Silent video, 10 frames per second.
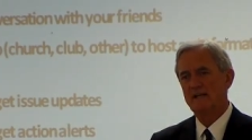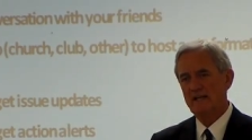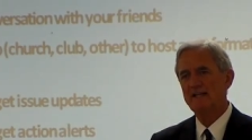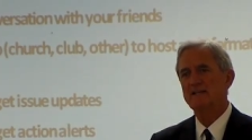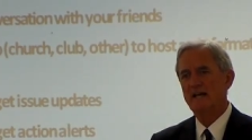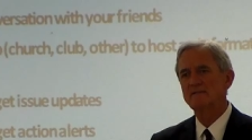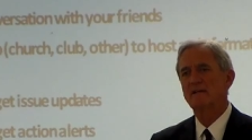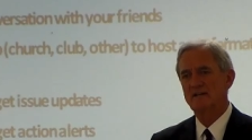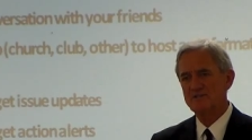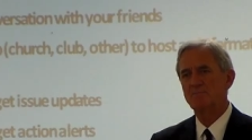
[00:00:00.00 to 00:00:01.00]
I like that,
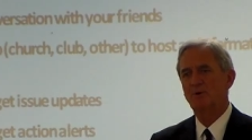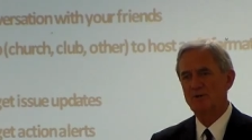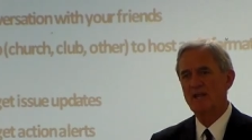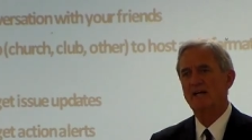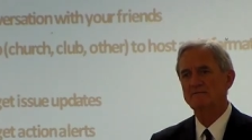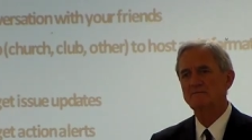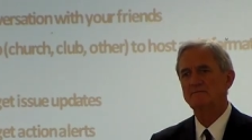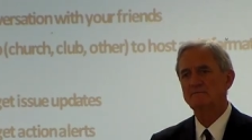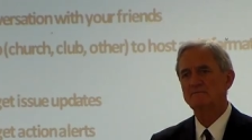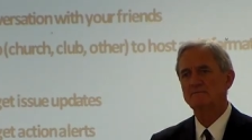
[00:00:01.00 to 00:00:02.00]
I support that.
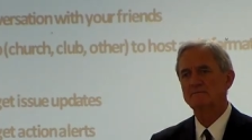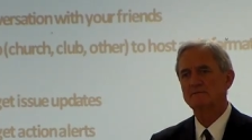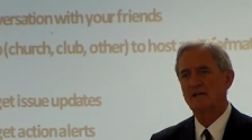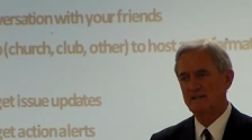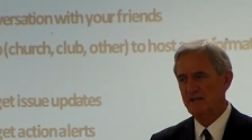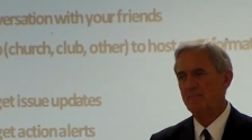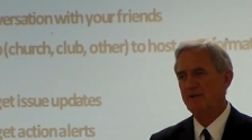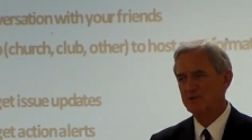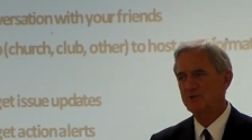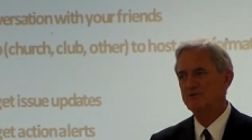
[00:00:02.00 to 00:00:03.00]
I think Yeah. that
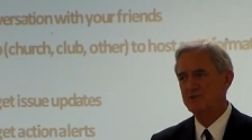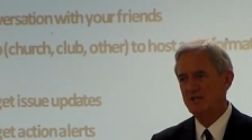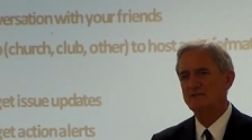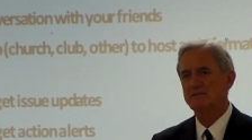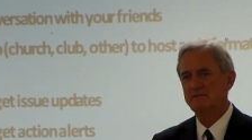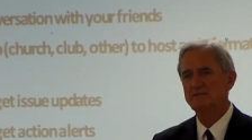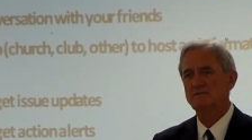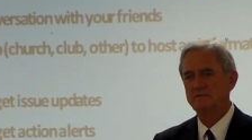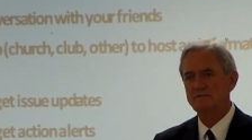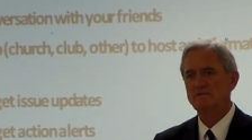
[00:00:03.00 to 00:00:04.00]
makes good because that
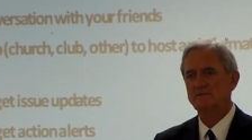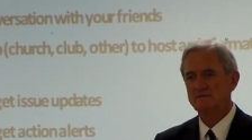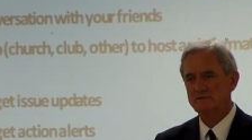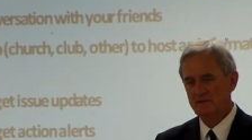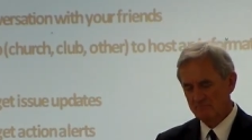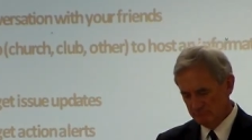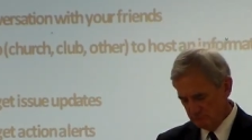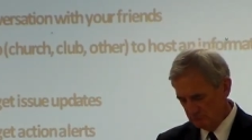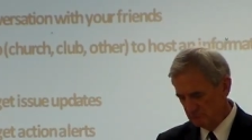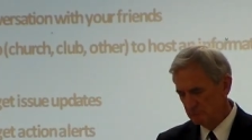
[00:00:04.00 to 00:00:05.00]
takes a big chunk Yep.
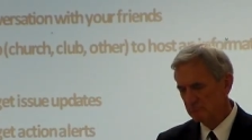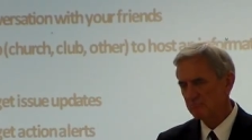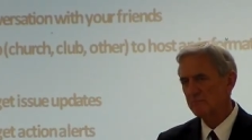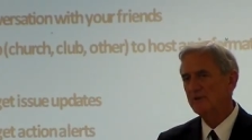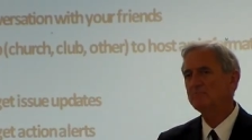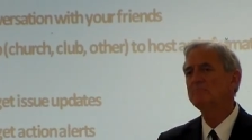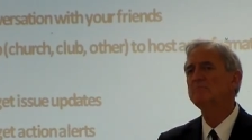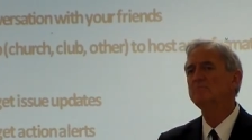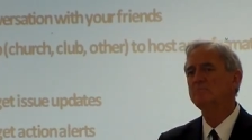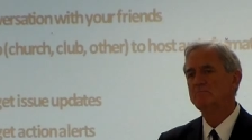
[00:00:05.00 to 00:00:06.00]
out of the, our social
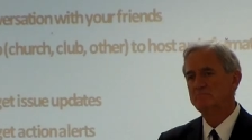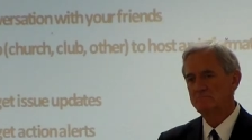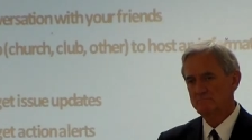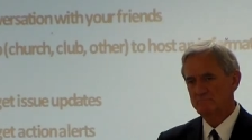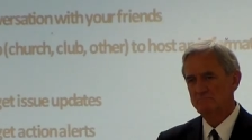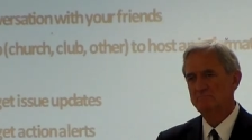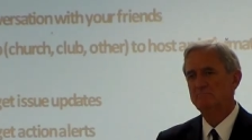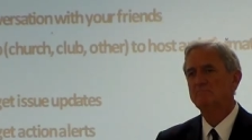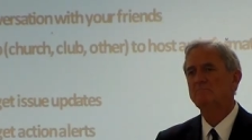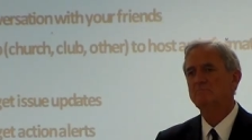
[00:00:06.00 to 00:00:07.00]
security for
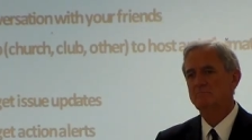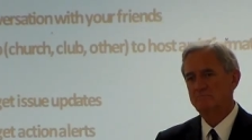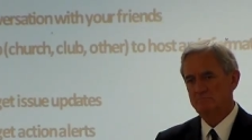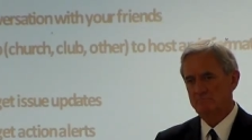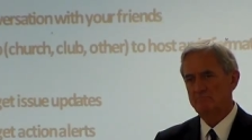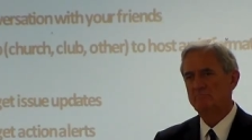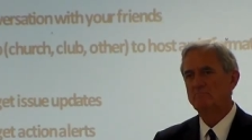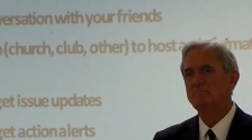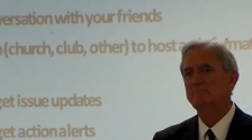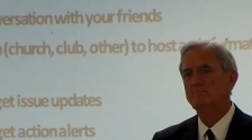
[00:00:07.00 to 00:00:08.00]
staying at
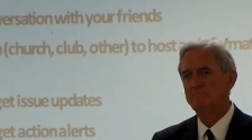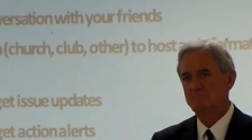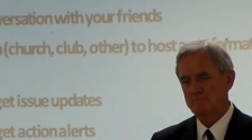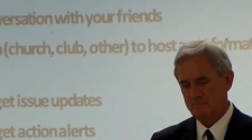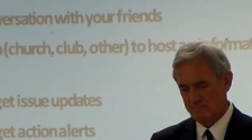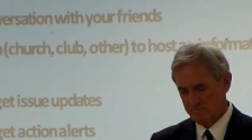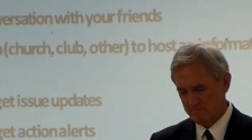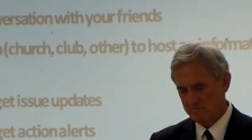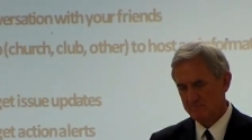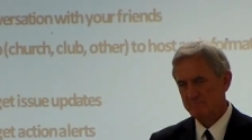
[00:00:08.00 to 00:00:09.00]
home and volunteering in
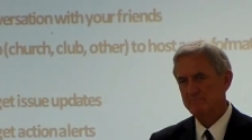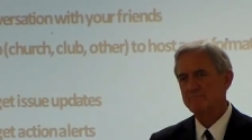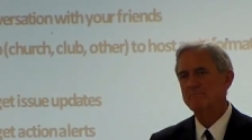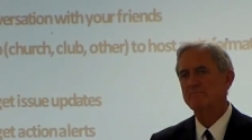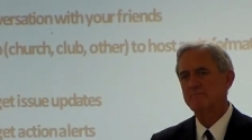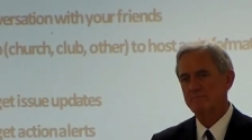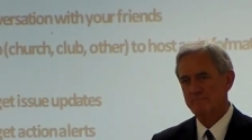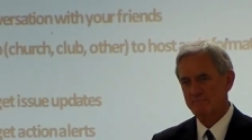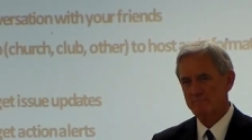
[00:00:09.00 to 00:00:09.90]
schools, et cetera, and